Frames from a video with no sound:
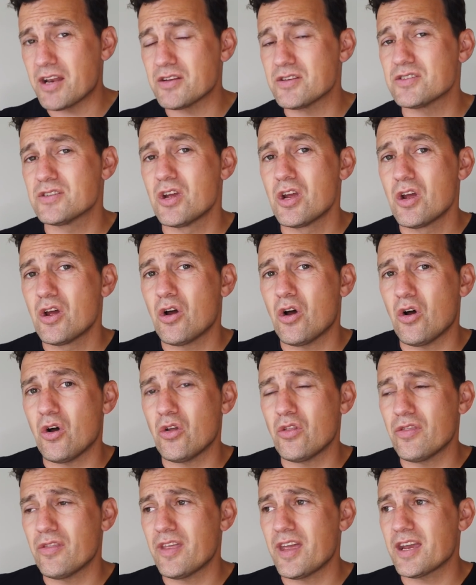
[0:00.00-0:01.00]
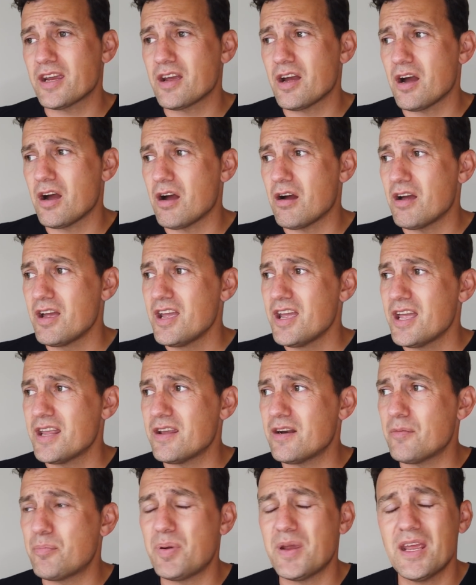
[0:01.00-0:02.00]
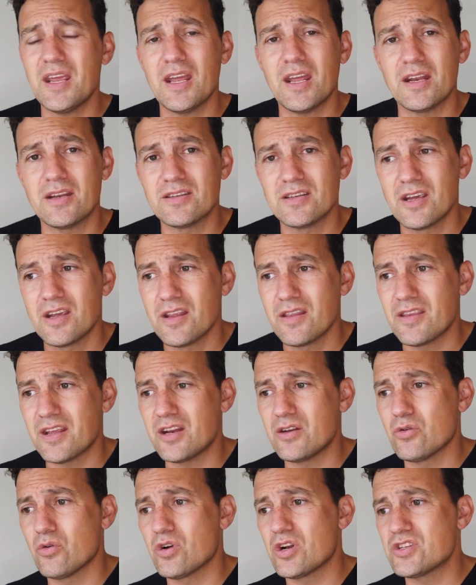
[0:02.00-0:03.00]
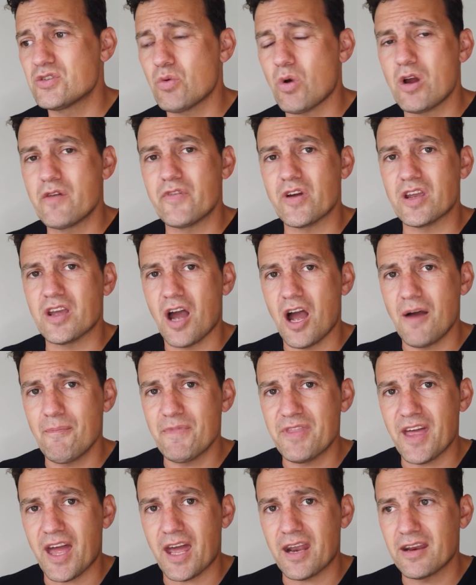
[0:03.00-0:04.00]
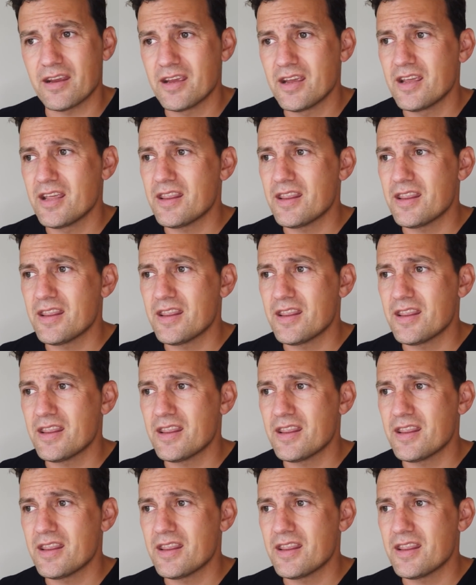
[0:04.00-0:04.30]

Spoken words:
end on their car, and it appeared that in order to overcome that,